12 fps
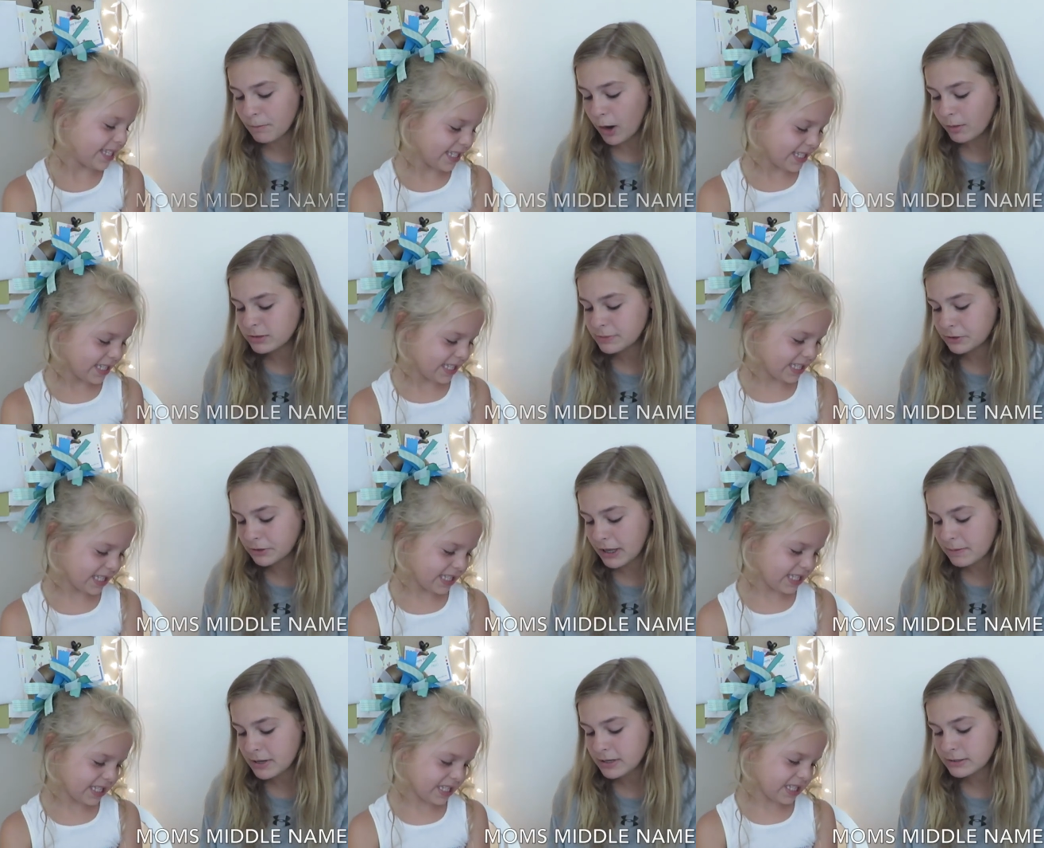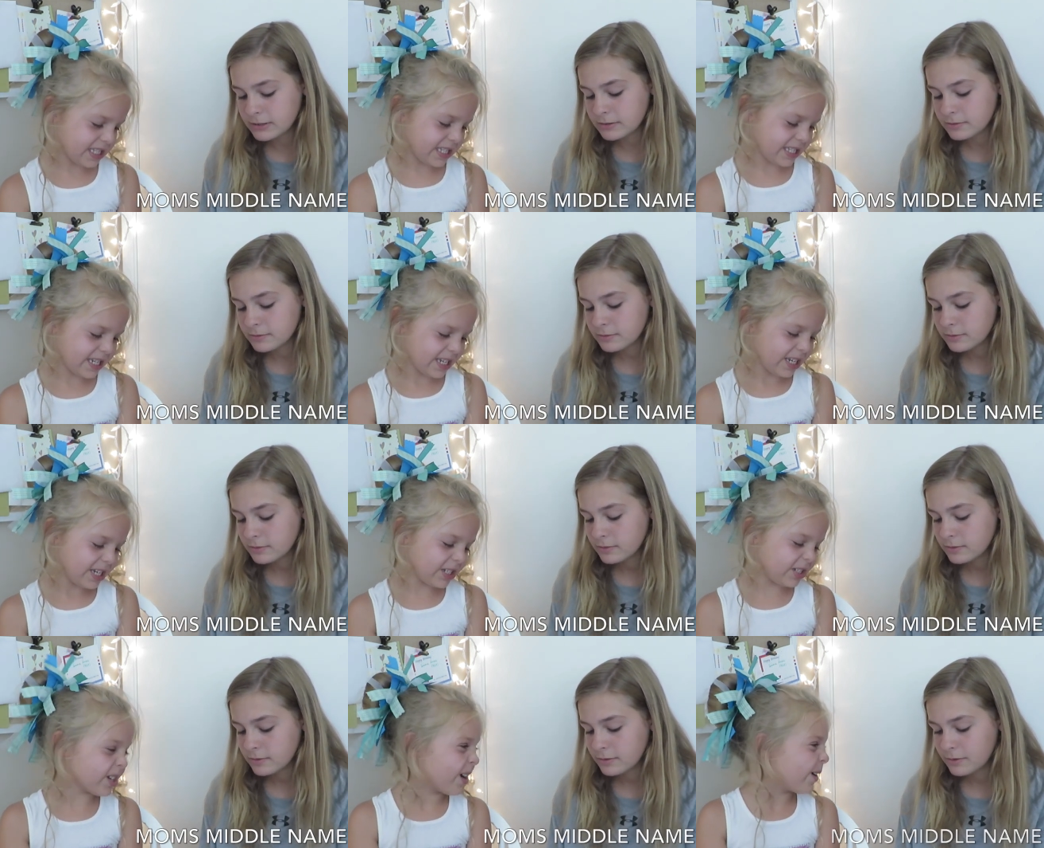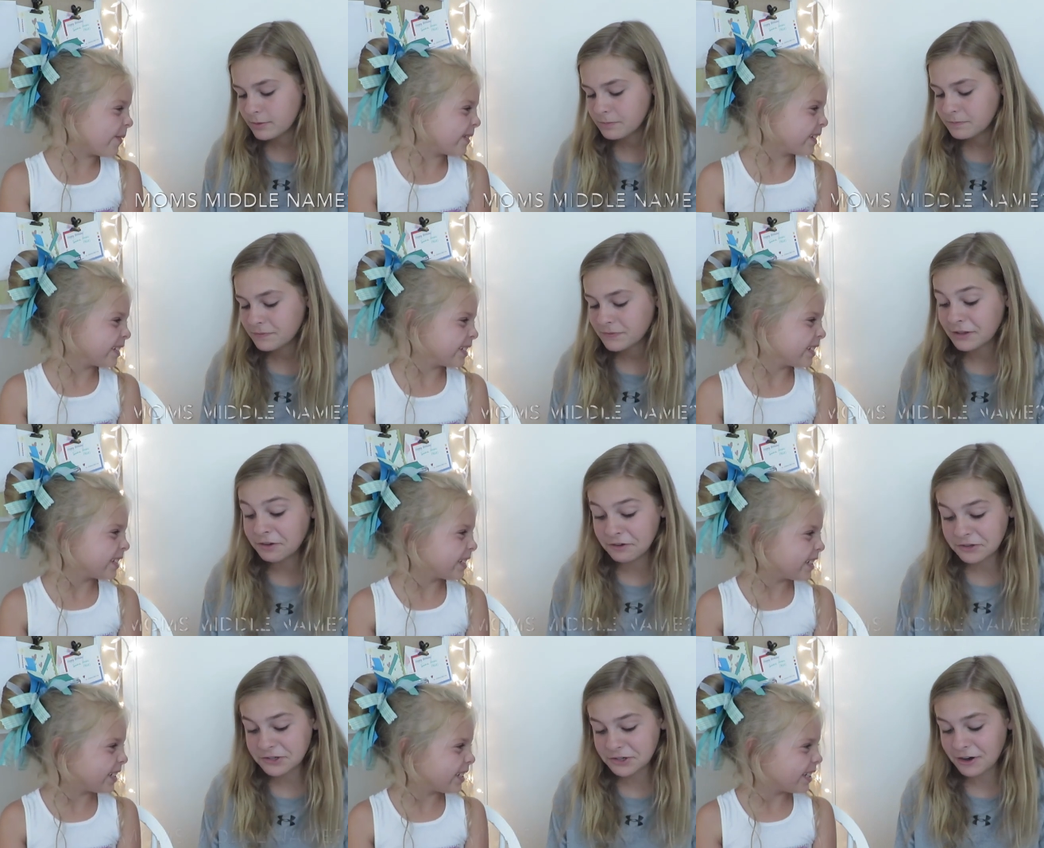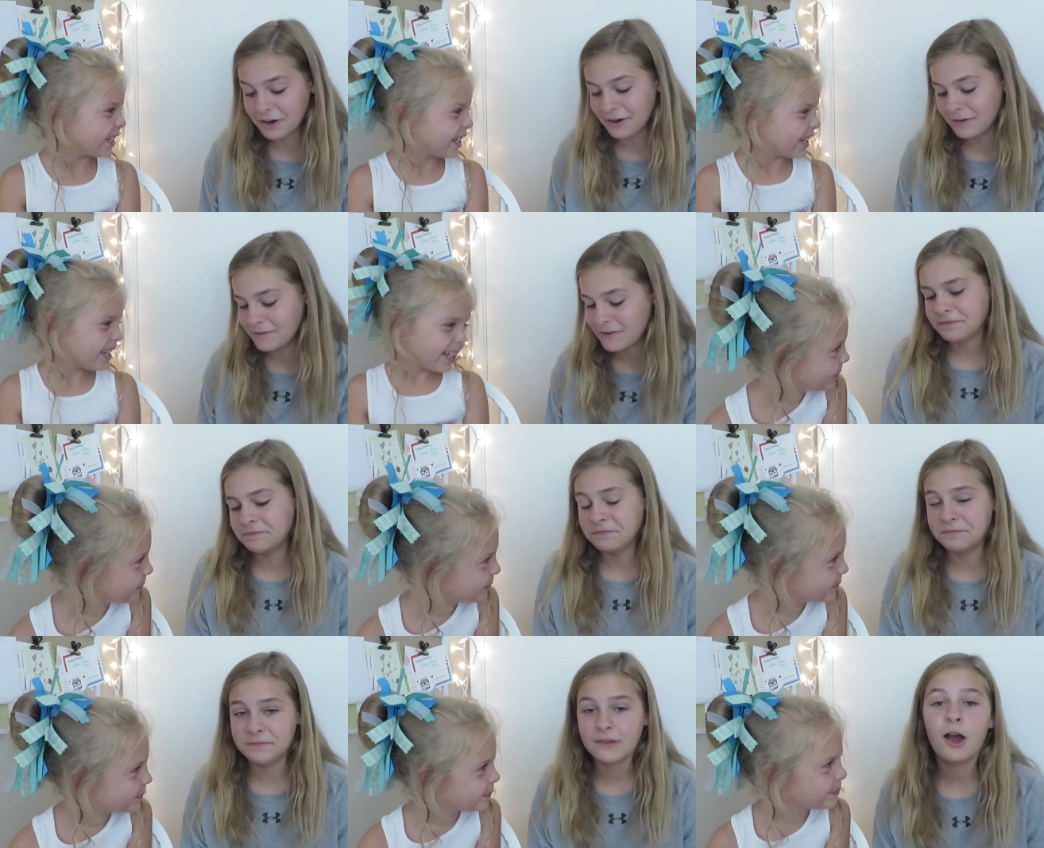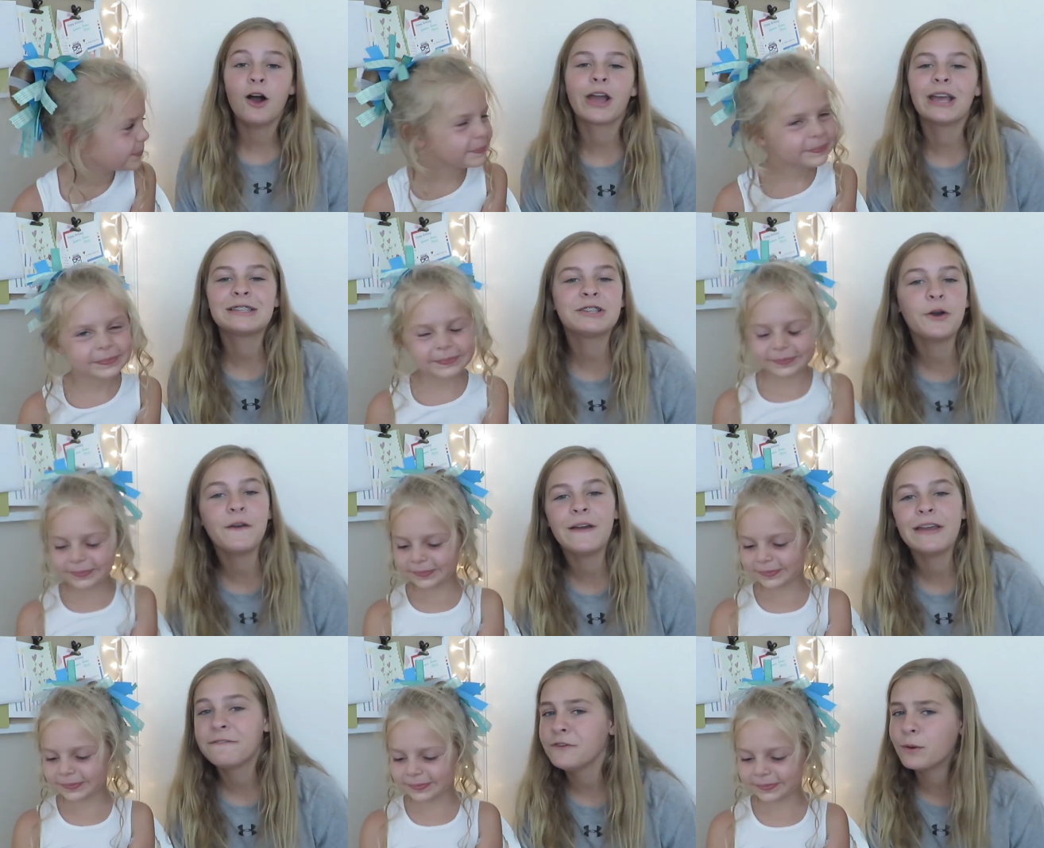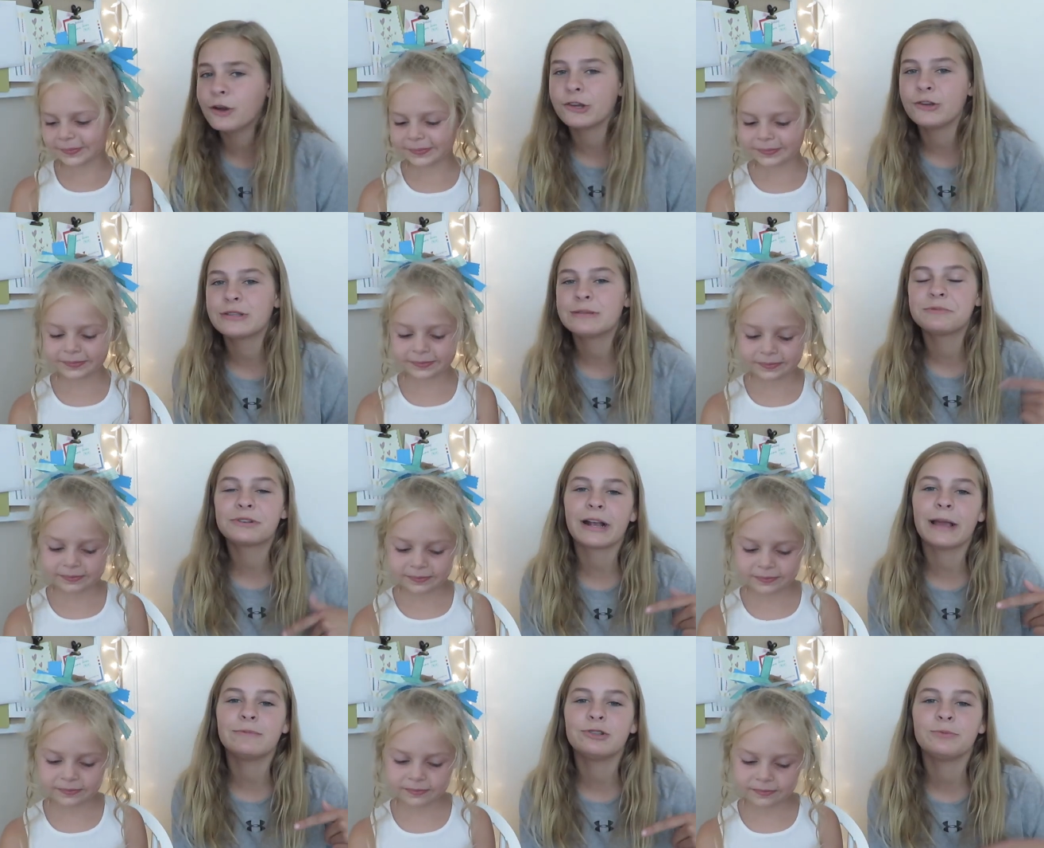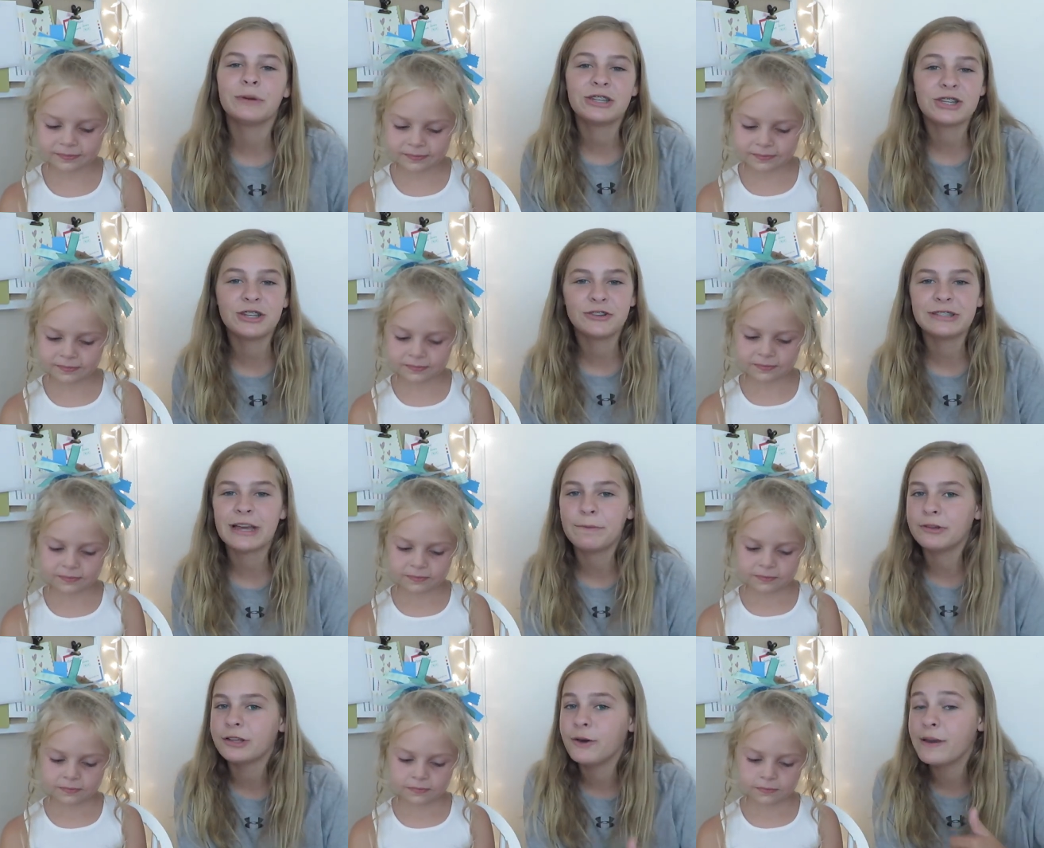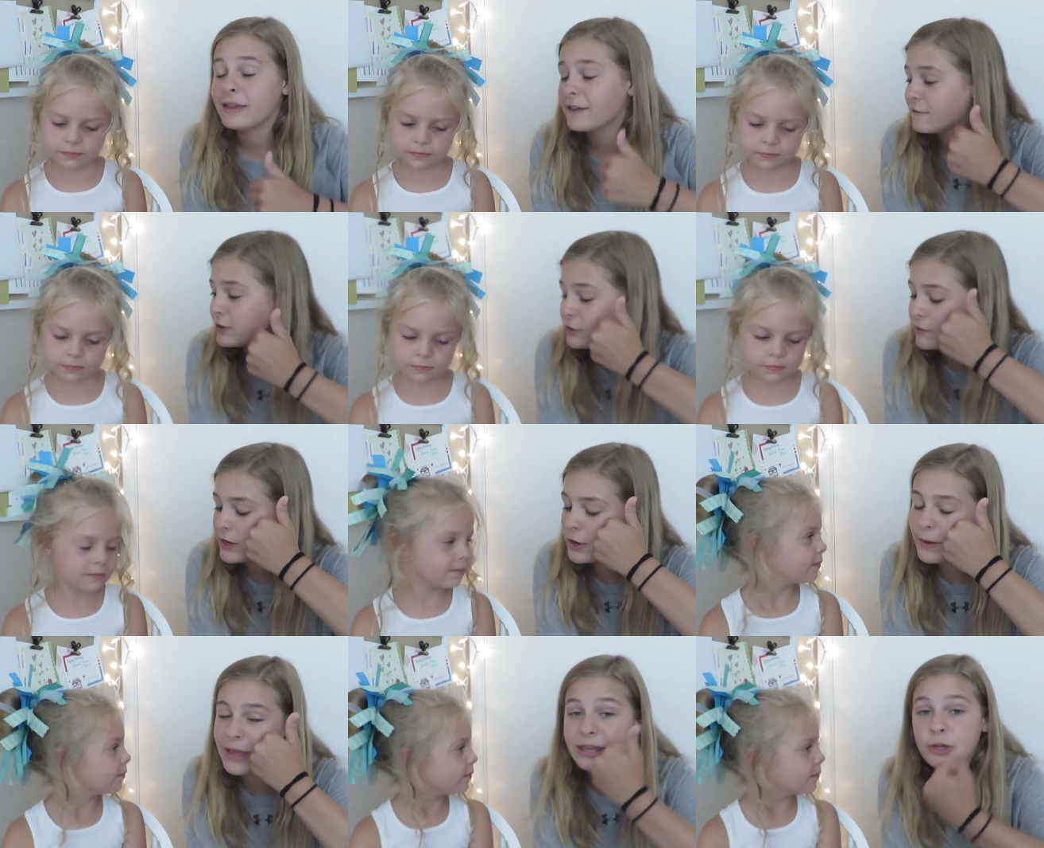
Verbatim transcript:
Speaker 1: what mom's middle name is? Joe. Good job. Mm -hmm. Okay, so if you are new, subscribe to my channel down below and give this video a